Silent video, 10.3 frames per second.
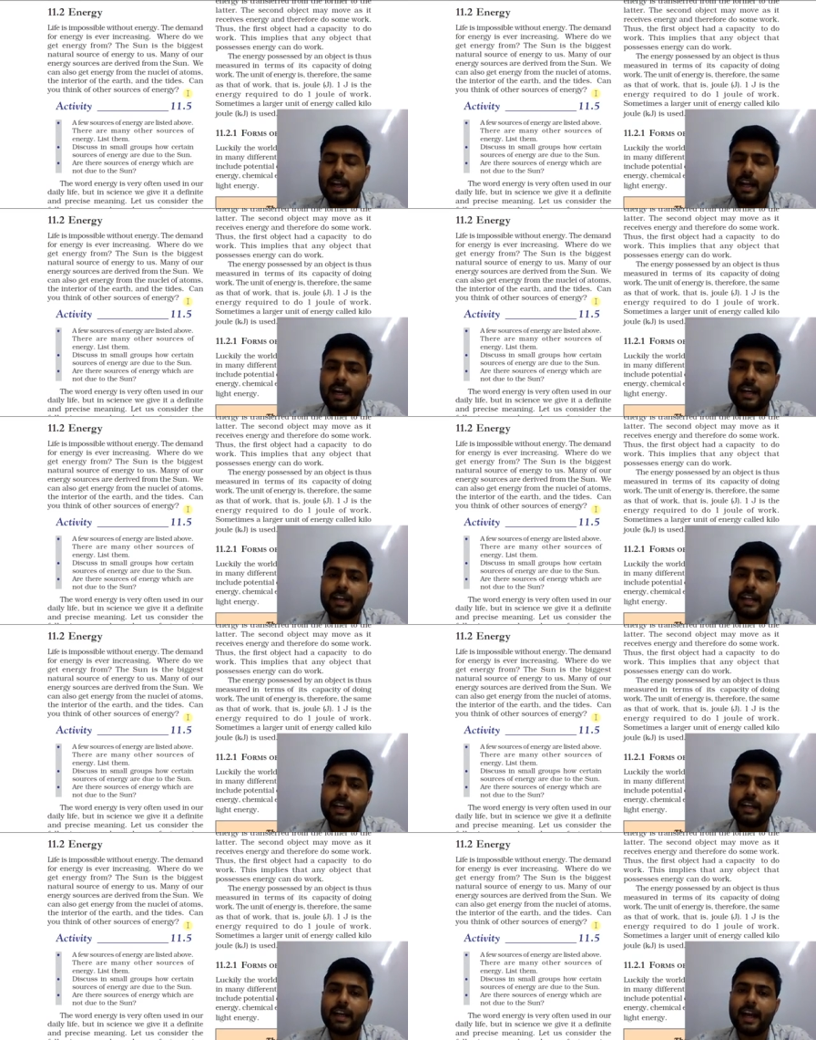and
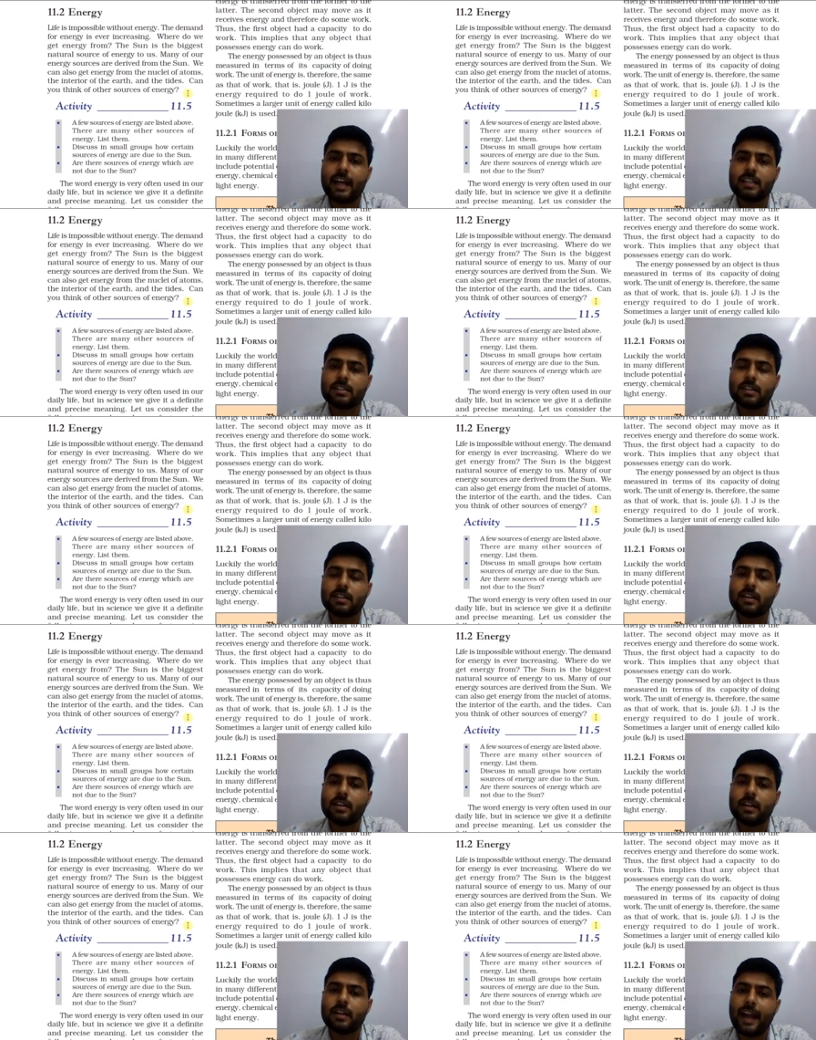it has
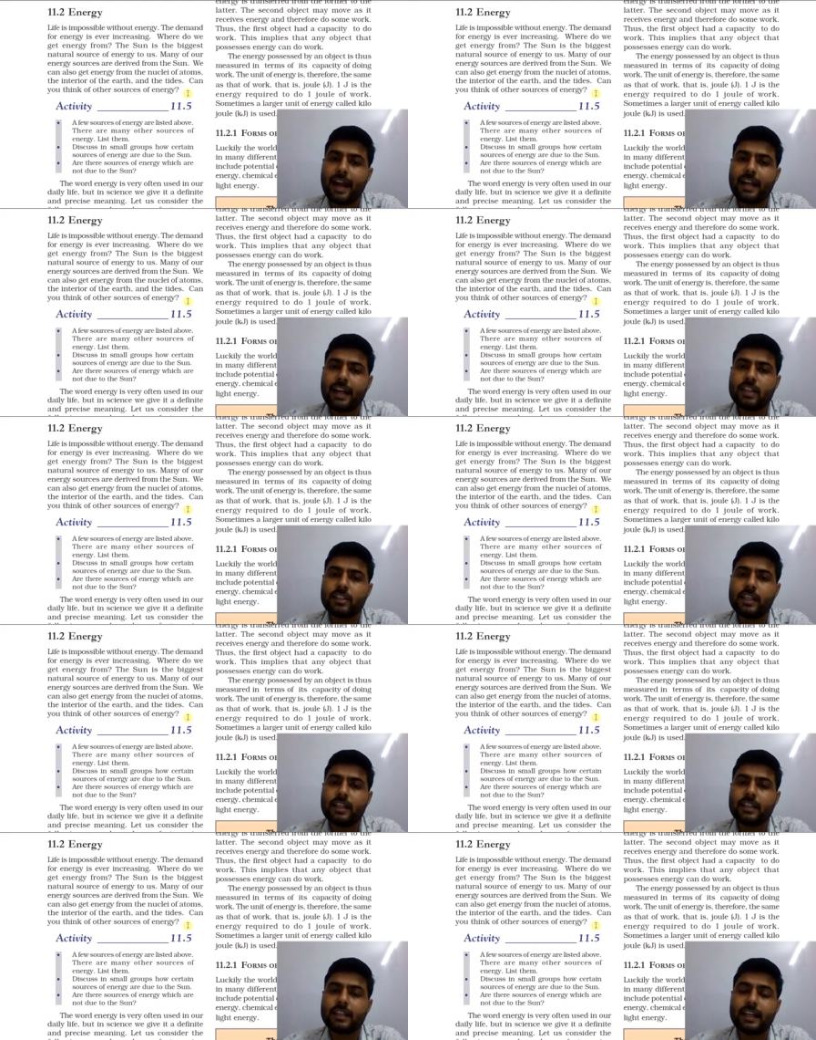
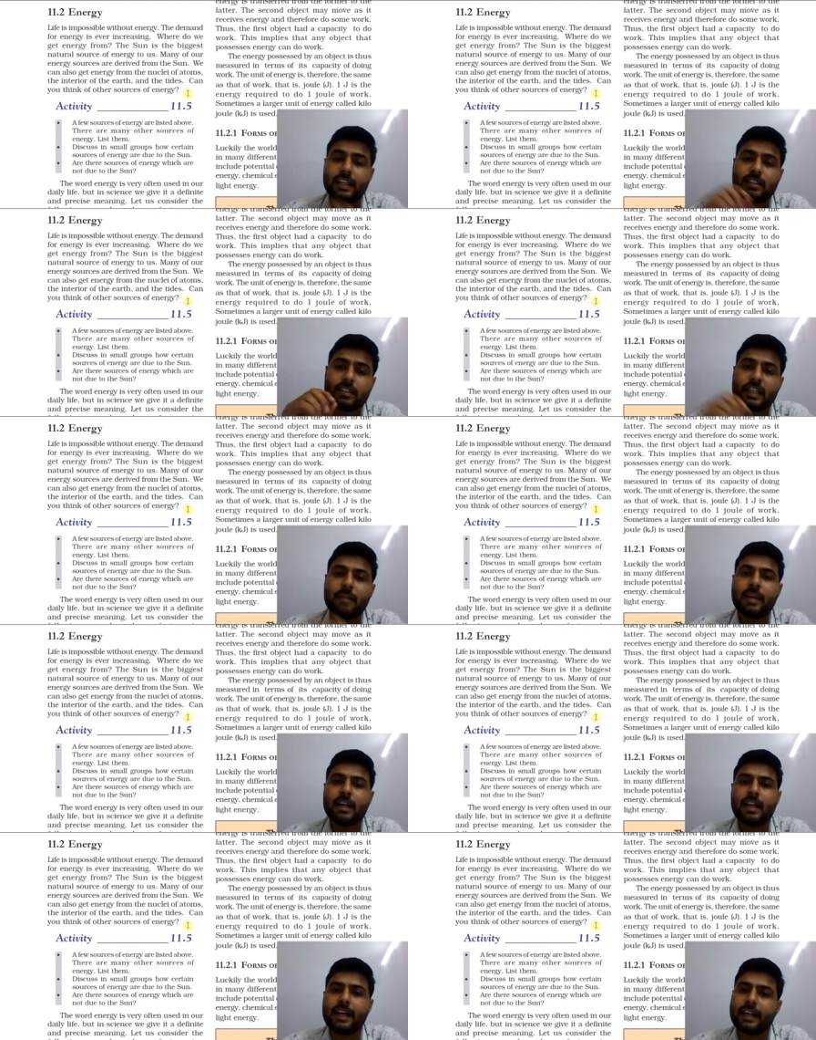energy that is
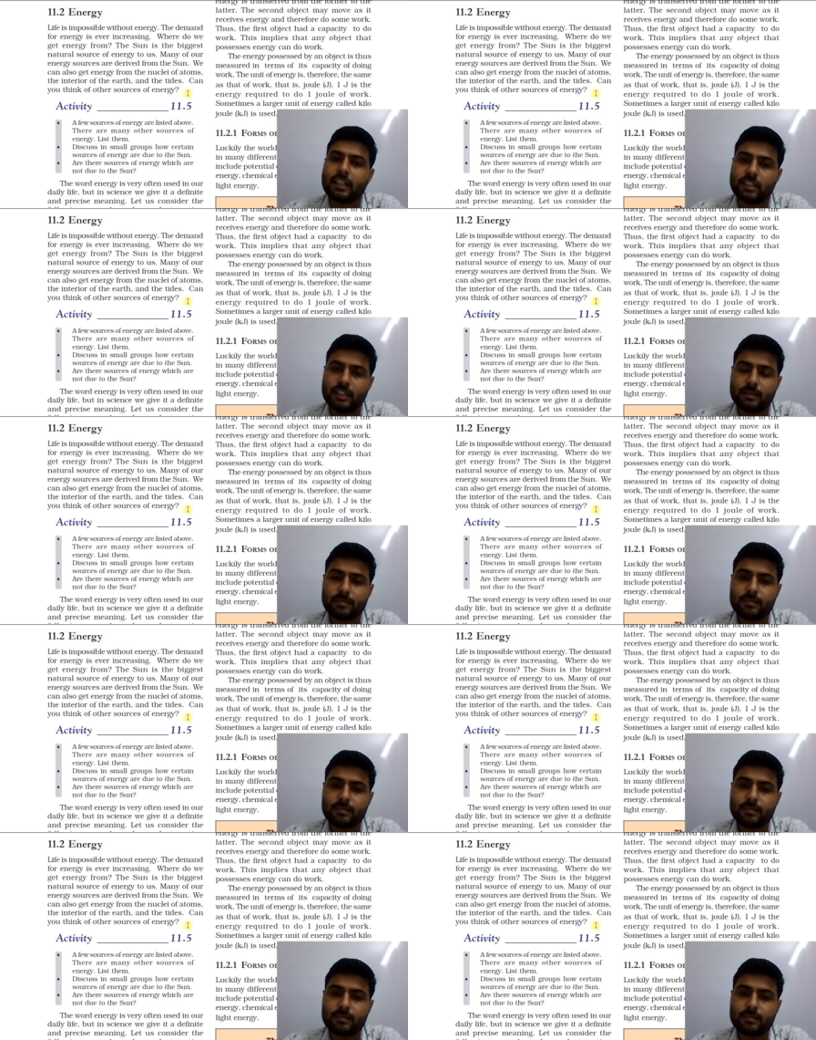chemical energy,